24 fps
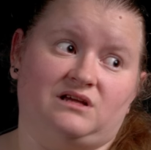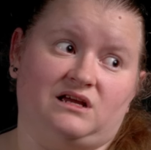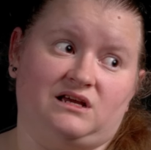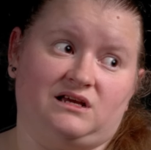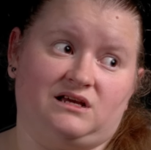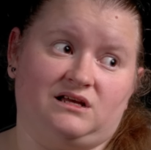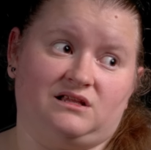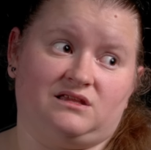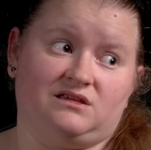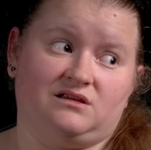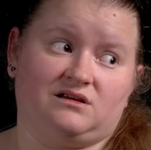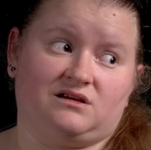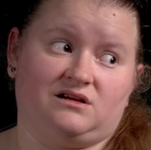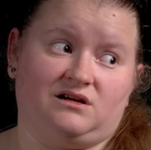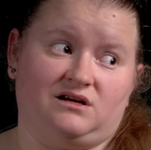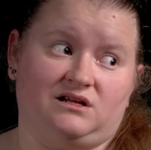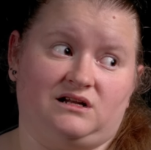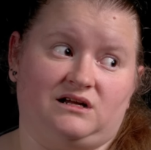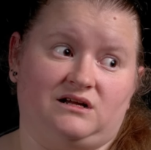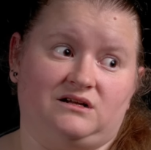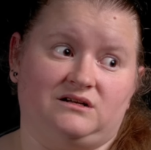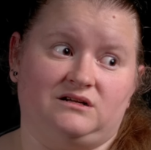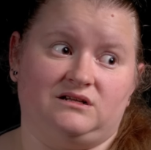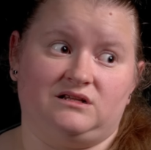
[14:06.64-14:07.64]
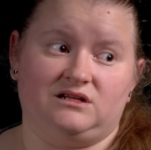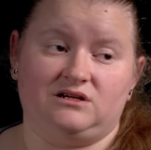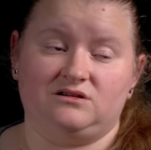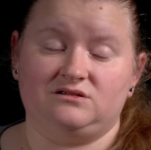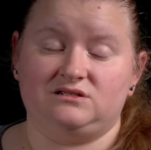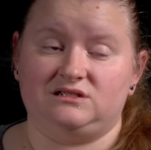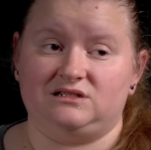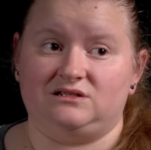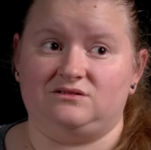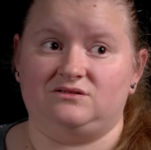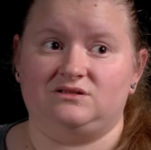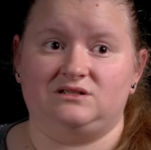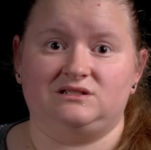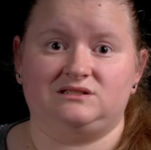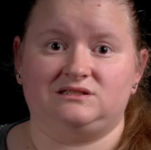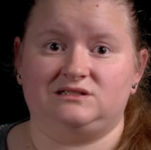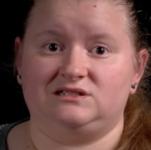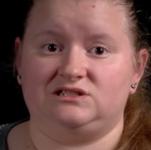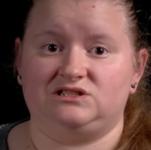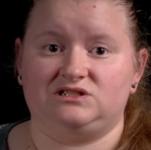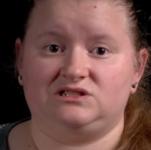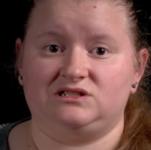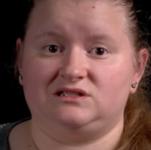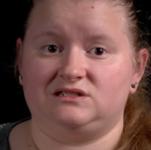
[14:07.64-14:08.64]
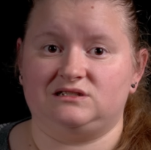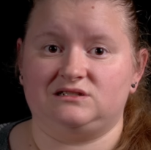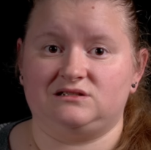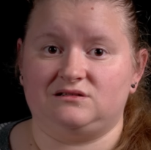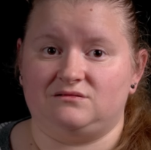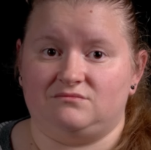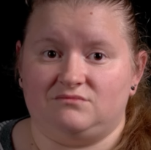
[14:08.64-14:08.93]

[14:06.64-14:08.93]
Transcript: They get the cut out of their deal. This is just,